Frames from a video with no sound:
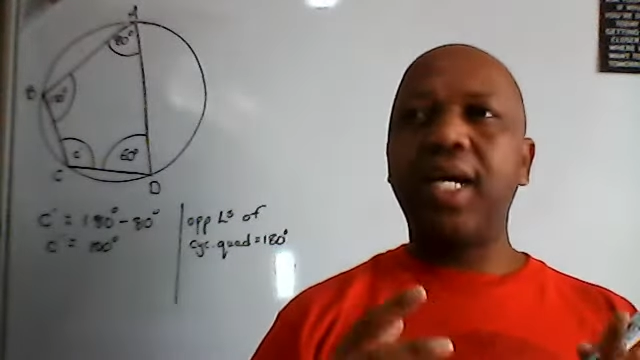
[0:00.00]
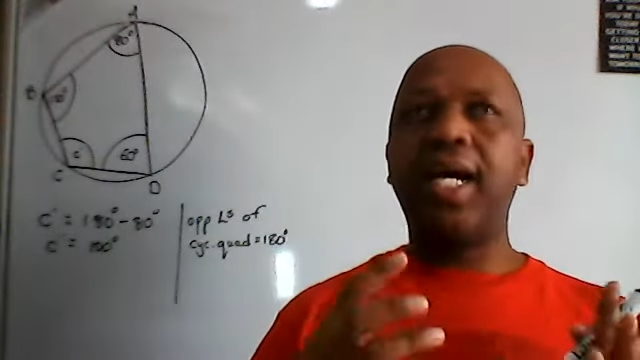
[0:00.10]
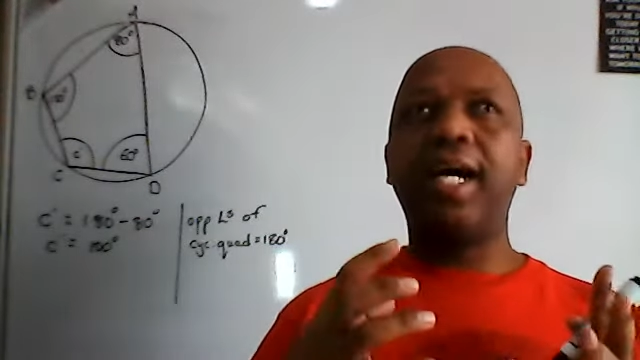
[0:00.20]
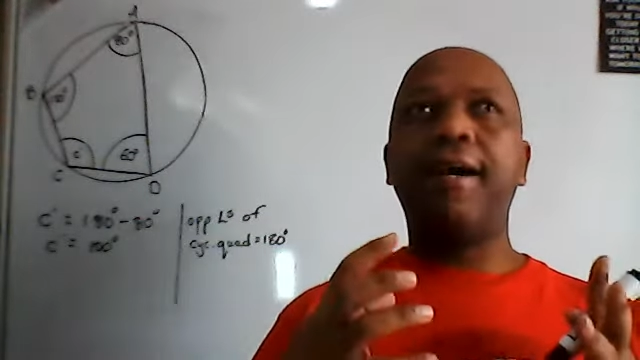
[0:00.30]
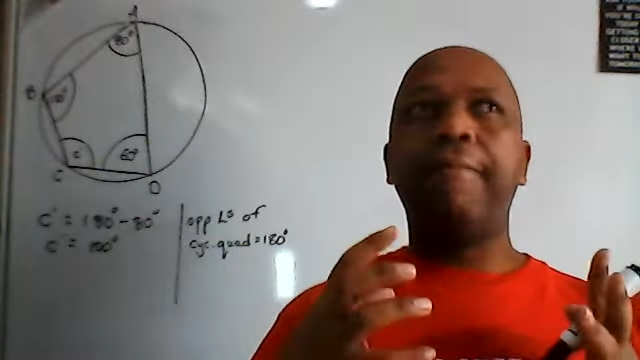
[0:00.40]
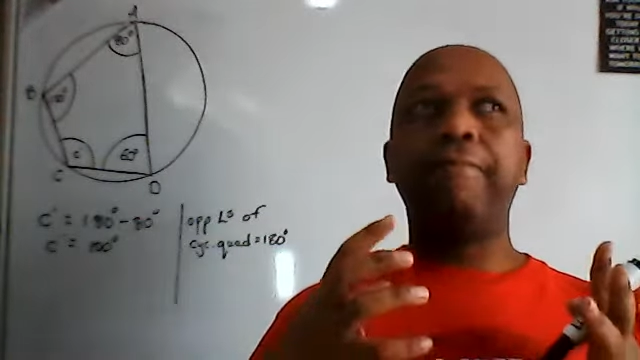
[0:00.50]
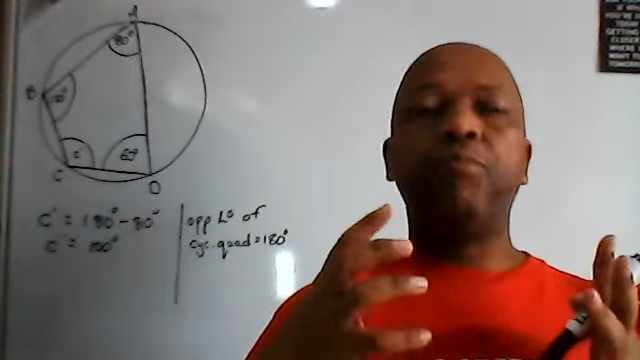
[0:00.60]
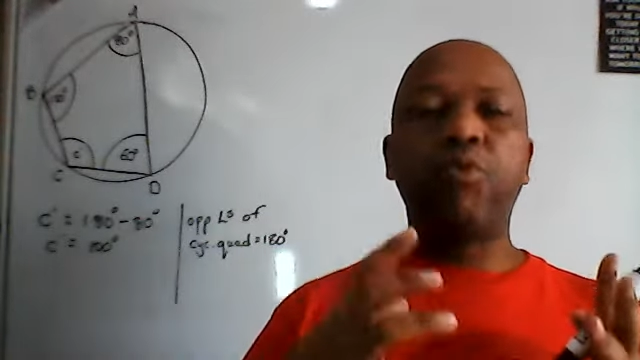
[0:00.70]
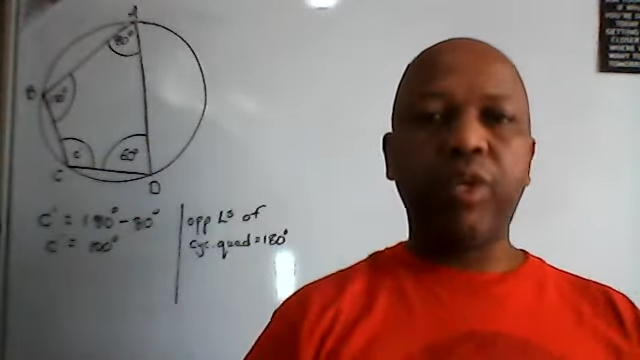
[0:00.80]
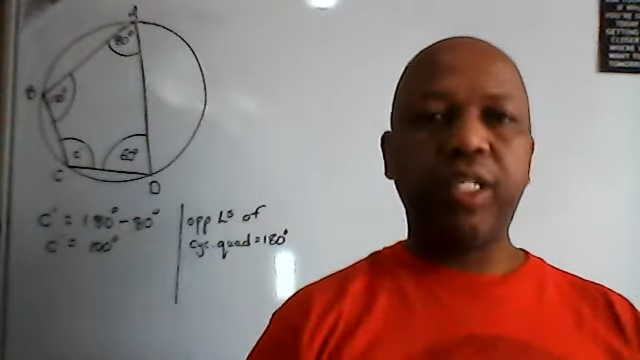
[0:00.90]

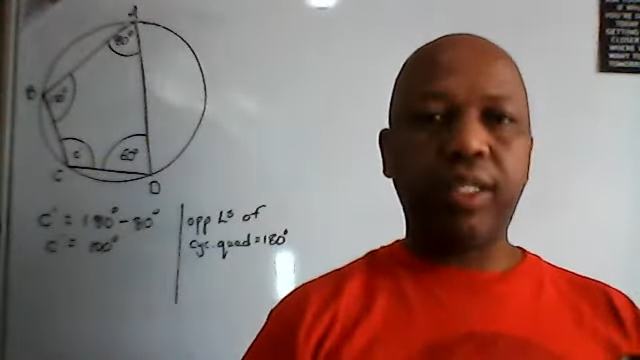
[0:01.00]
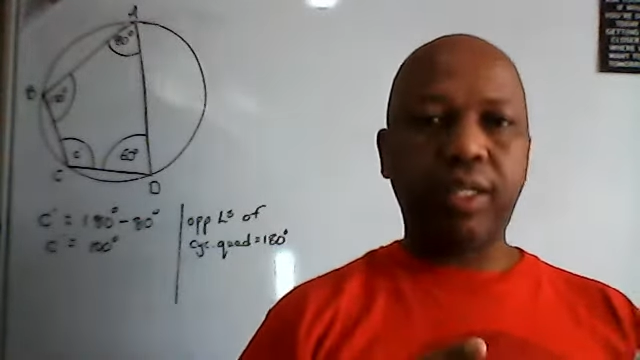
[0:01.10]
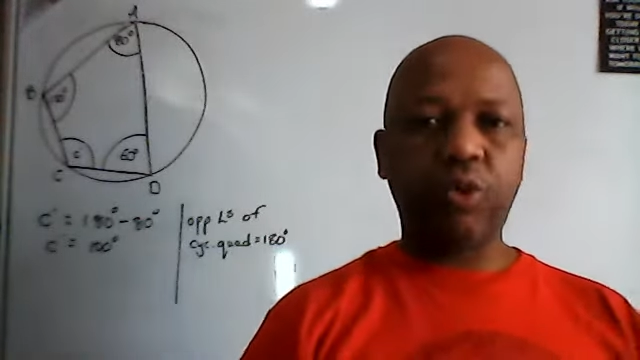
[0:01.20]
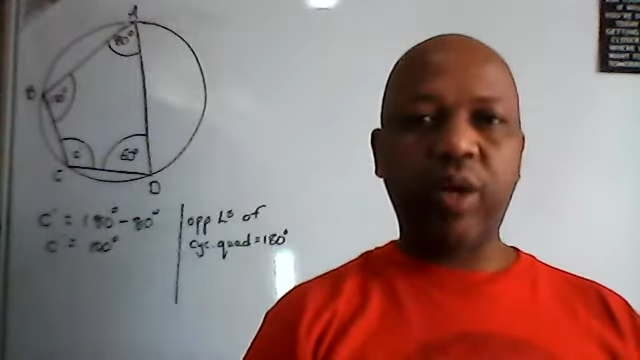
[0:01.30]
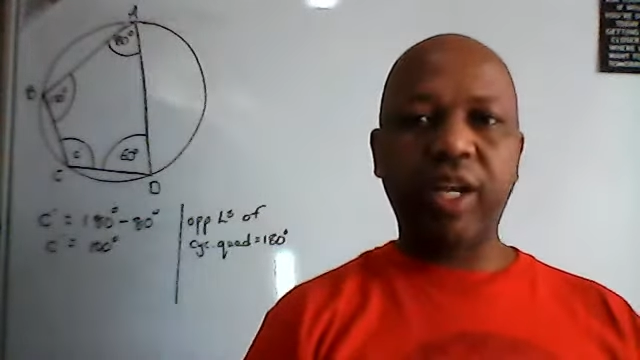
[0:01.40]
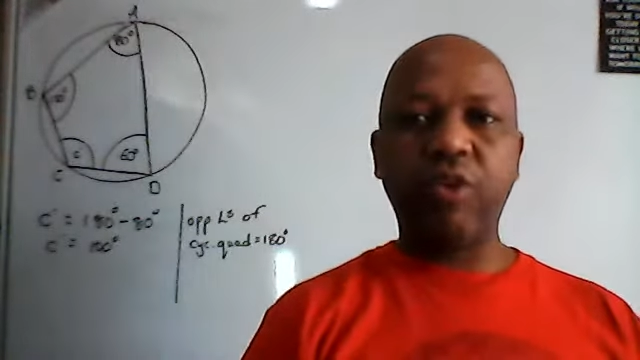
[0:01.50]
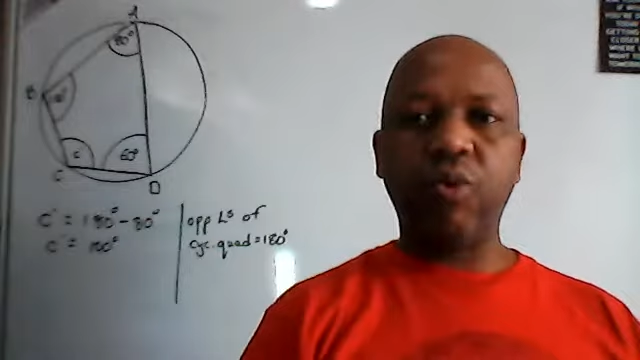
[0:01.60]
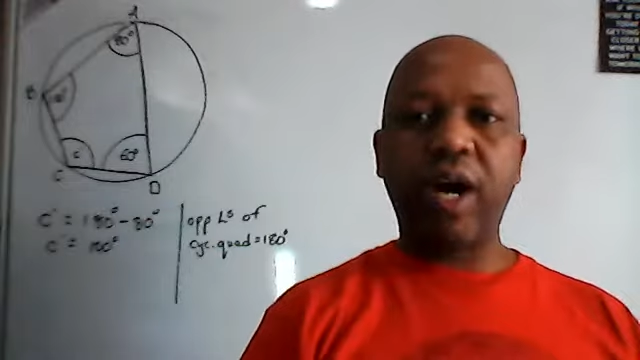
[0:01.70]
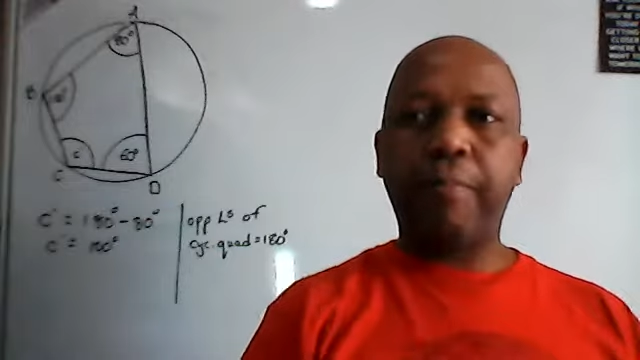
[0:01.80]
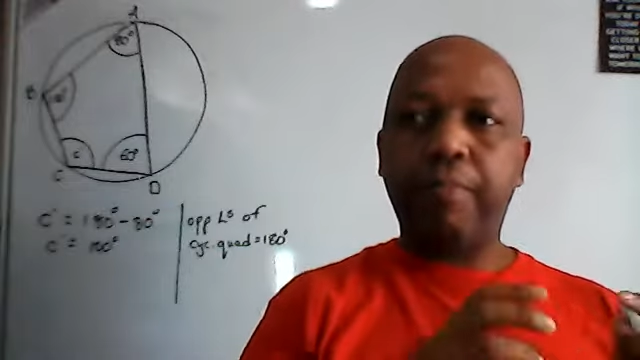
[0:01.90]
reasons when
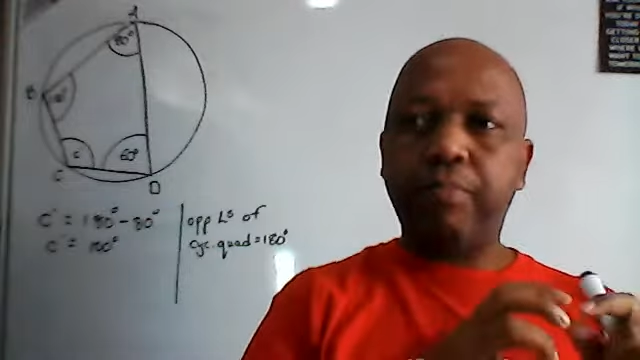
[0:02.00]
you are